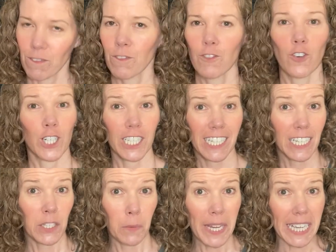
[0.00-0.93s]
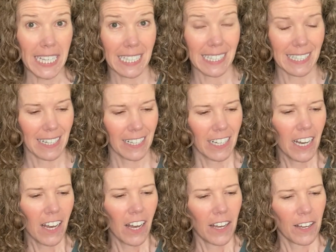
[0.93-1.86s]
for 6 weeks,
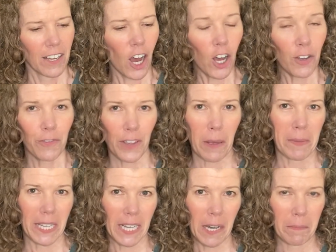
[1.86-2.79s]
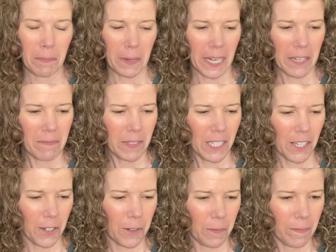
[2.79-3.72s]
all family company, so
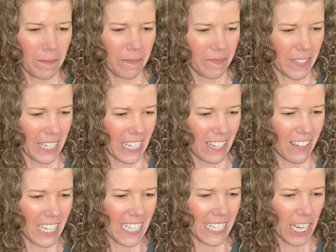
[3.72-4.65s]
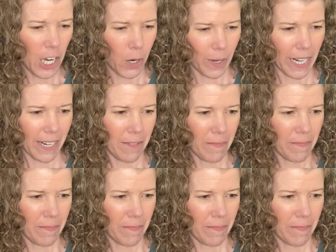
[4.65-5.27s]
easy going.